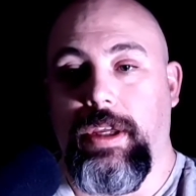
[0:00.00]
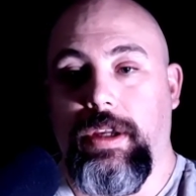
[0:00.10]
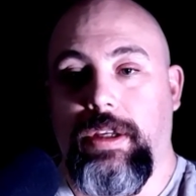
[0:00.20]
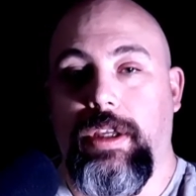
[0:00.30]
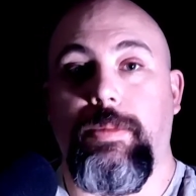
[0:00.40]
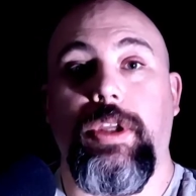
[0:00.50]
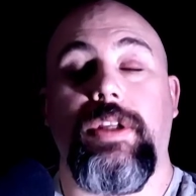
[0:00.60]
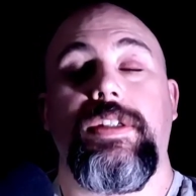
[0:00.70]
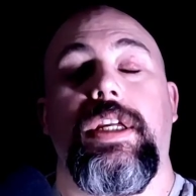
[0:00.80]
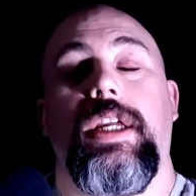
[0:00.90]

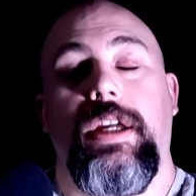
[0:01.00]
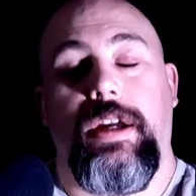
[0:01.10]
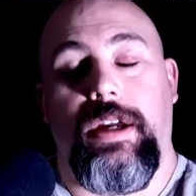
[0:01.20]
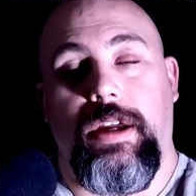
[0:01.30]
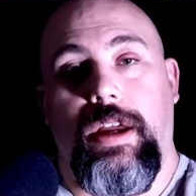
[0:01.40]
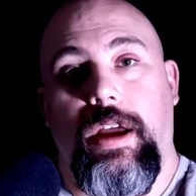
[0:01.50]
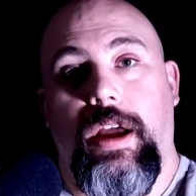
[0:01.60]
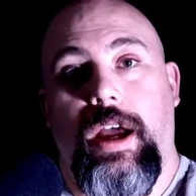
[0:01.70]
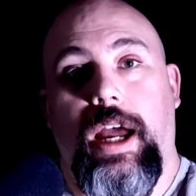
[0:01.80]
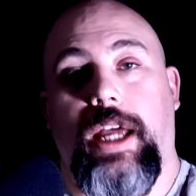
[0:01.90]
community
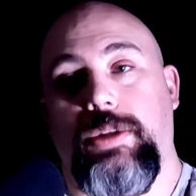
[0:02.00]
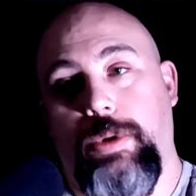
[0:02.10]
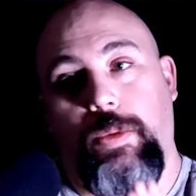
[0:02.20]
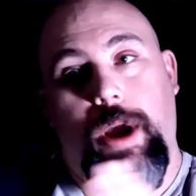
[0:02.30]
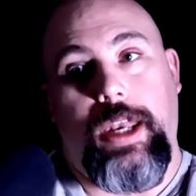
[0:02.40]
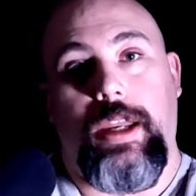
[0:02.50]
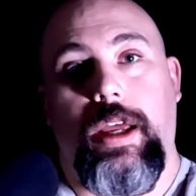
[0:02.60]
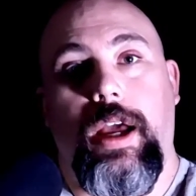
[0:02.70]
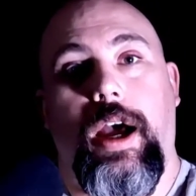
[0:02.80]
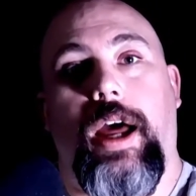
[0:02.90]
as we went.
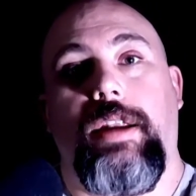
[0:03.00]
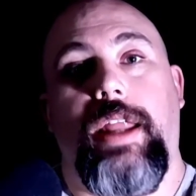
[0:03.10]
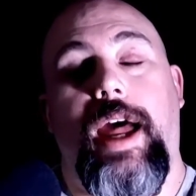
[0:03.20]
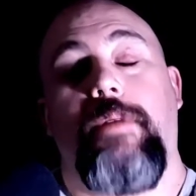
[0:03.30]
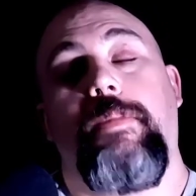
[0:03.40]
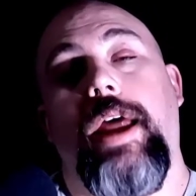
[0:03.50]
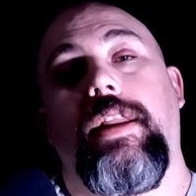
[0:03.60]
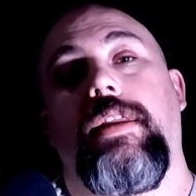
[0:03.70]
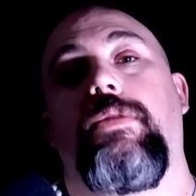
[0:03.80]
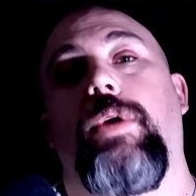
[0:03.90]
And that
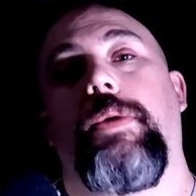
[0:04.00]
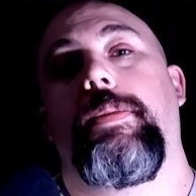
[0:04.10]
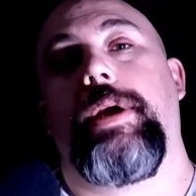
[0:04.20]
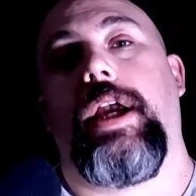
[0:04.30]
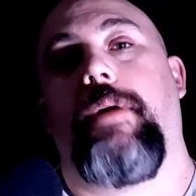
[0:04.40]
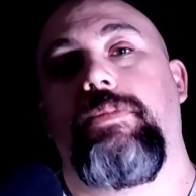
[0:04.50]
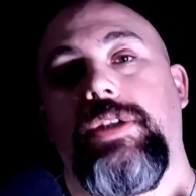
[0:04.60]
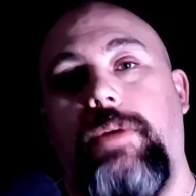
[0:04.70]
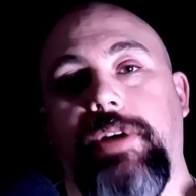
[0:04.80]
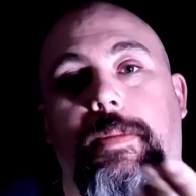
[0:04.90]
meant that we would become
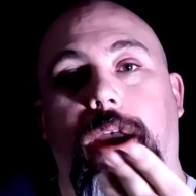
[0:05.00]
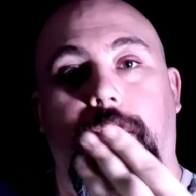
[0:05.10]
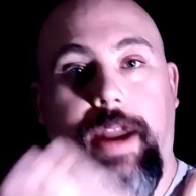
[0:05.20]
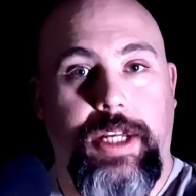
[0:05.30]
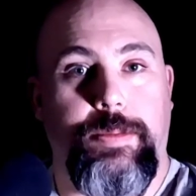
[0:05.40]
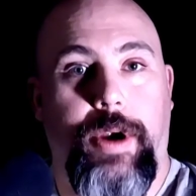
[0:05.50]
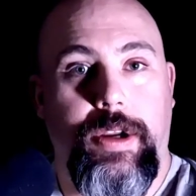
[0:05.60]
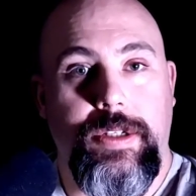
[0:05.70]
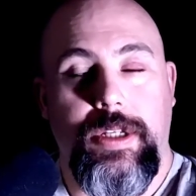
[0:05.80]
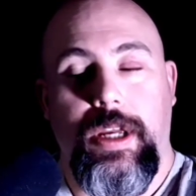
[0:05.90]
subject matter
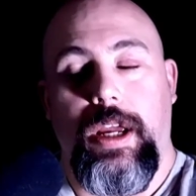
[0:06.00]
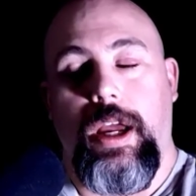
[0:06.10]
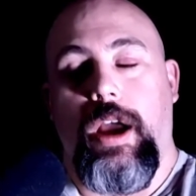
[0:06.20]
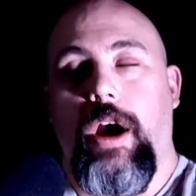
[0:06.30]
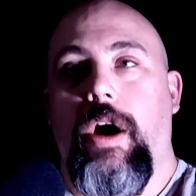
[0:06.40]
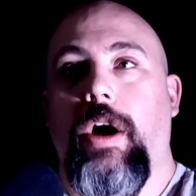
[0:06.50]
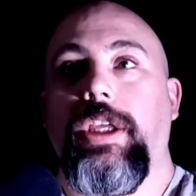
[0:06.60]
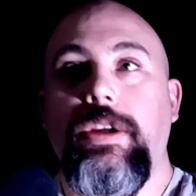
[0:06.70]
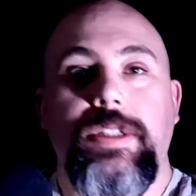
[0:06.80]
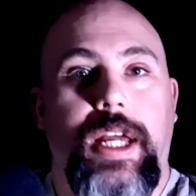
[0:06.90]
experts. I
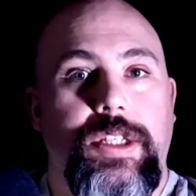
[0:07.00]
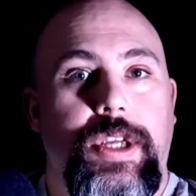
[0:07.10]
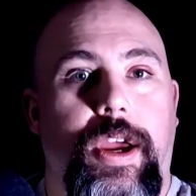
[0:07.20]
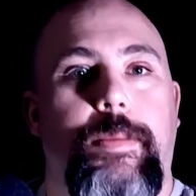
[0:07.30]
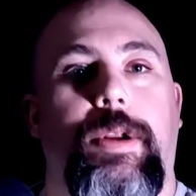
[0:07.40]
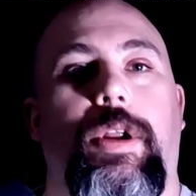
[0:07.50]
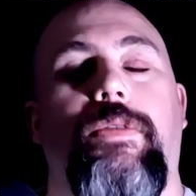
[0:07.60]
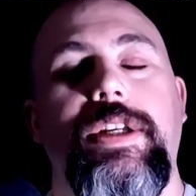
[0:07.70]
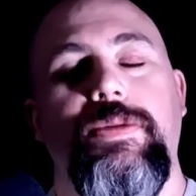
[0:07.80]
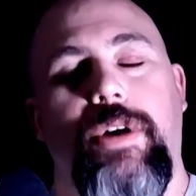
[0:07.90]
use that term, and the
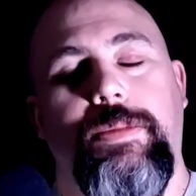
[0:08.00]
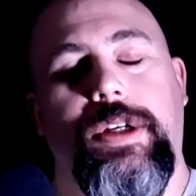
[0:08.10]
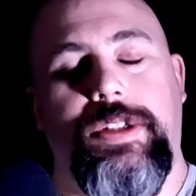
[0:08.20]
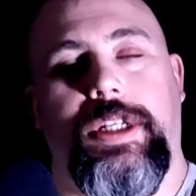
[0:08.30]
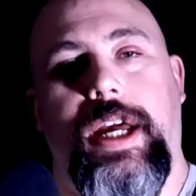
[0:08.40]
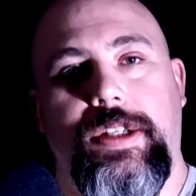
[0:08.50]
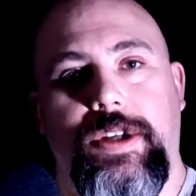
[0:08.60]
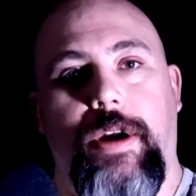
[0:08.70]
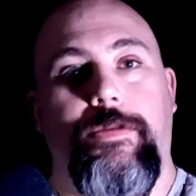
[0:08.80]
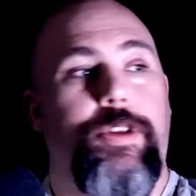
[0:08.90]
reason why I'm using that
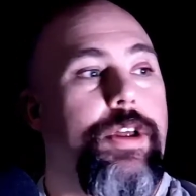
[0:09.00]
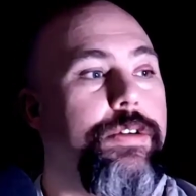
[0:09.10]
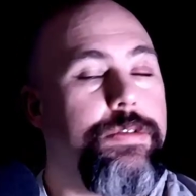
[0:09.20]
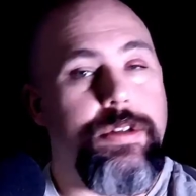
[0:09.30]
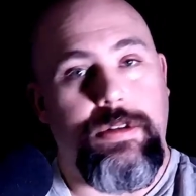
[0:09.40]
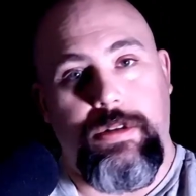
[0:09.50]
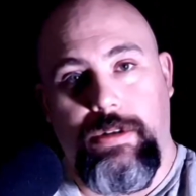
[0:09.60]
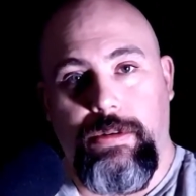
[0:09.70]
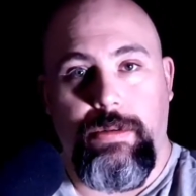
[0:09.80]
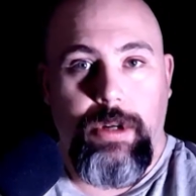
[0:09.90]
term for those who